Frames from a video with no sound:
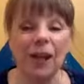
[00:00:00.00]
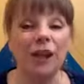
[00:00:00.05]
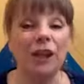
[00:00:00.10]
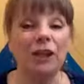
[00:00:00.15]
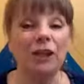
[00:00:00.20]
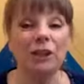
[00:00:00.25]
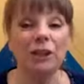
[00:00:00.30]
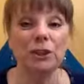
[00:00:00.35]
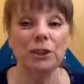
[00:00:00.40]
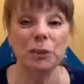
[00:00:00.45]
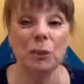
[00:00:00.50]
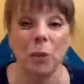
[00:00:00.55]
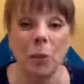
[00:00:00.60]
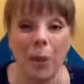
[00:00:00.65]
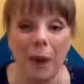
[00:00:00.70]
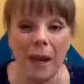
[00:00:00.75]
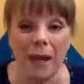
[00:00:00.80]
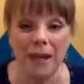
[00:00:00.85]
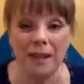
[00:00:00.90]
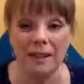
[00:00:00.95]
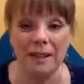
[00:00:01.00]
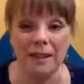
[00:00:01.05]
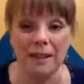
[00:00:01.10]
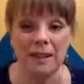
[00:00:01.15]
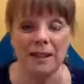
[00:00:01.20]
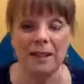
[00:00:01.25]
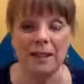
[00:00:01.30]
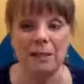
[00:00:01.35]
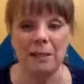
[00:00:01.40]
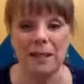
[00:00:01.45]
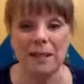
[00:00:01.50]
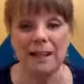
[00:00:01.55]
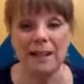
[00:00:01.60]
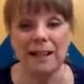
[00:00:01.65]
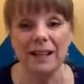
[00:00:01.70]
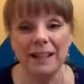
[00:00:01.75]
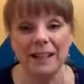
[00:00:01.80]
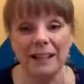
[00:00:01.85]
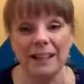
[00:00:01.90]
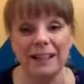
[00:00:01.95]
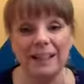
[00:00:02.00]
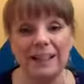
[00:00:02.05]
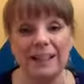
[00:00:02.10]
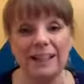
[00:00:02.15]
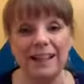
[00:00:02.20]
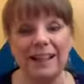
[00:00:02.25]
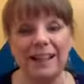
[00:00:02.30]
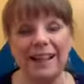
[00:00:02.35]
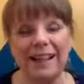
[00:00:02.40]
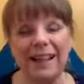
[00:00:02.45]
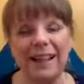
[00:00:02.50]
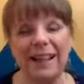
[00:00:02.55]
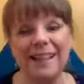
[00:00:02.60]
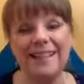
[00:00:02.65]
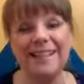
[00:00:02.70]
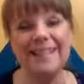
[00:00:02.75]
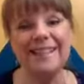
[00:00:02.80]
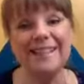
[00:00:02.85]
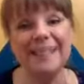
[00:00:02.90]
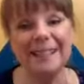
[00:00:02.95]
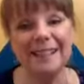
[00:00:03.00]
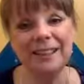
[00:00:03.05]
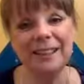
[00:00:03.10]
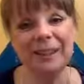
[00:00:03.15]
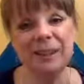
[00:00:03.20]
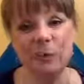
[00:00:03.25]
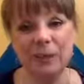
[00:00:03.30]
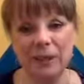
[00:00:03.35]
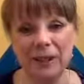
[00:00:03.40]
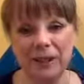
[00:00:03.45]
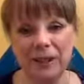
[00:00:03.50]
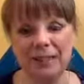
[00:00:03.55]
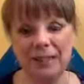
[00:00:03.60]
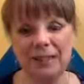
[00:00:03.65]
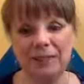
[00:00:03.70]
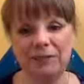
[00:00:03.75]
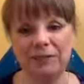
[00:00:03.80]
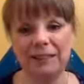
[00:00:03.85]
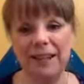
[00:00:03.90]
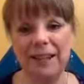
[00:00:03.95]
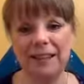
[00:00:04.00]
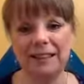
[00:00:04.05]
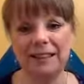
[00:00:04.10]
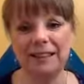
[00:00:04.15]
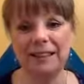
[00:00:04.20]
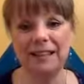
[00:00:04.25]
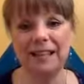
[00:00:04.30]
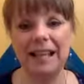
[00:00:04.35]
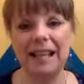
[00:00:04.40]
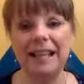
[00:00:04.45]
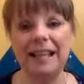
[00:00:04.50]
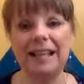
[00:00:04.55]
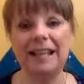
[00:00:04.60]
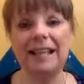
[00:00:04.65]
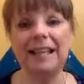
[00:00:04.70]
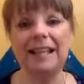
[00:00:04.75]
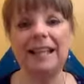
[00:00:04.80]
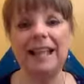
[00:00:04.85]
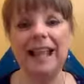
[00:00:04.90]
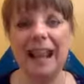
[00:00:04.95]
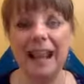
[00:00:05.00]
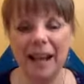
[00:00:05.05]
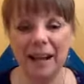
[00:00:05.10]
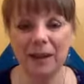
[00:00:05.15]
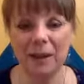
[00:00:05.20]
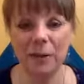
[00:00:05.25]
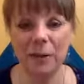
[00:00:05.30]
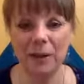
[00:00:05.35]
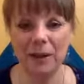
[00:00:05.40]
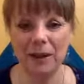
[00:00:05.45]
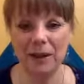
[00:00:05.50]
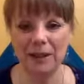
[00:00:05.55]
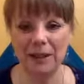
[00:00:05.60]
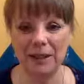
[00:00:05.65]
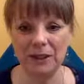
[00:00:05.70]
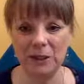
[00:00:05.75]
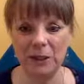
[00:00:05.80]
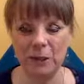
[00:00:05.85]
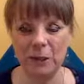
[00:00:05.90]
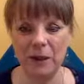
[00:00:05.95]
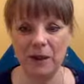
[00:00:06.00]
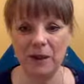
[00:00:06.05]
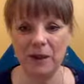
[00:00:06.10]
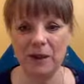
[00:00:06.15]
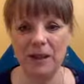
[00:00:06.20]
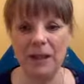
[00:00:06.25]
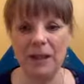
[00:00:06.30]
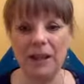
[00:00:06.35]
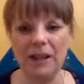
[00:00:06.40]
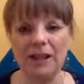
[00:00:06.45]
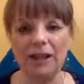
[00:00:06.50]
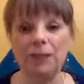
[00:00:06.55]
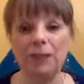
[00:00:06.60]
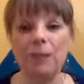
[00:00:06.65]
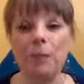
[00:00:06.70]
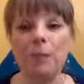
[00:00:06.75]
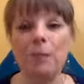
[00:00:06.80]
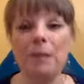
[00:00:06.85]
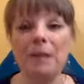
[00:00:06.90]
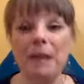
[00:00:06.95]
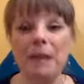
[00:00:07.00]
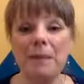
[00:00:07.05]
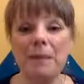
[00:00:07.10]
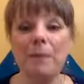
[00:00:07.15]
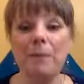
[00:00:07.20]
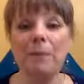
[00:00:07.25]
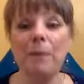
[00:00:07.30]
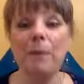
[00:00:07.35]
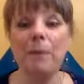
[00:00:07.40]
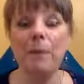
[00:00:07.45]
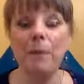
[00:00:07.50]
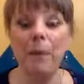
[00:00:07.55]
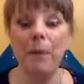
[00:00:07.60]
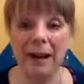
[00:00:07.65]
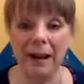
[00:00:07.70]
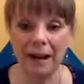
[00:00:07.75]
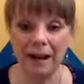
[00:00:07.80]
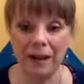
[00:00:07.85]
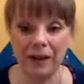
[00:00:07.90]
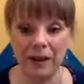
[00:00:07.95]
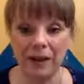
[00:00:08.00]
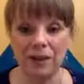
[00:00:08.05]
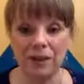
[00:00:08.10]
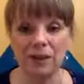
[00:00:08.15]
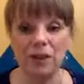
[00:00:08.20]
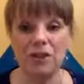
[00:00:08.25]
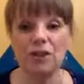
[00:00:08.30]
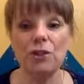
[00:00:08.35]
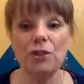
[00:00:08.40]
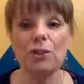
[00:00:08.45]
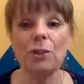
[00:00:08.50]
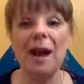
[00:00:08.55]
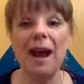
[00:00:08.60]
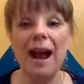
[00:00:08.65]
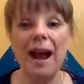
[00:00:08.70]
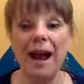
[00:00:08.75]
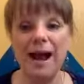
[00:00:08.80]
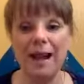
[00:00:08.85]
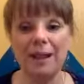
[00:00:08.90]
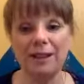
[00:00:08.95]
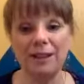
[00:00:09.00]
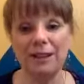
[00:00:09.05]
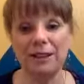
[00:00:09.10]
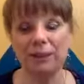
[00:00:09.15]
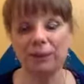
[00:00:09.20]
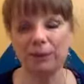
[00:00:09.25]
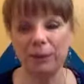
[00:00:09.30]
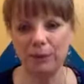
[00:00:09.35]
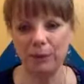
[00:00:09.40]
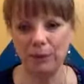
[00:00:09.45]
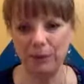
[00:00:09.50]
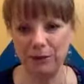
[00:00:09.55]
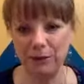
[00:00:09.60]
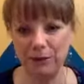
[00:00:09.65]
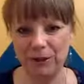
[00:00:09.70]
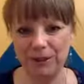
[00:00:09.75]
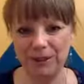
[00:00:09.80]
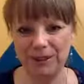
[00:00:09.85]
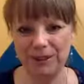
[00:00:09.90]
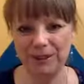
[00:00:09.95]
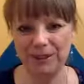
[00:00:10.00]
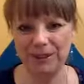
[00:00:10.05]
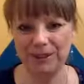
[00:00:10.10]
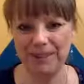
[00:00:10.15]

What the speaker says: just wait, because it does work this fast and it can work this well. So be prepared to ask for referrals.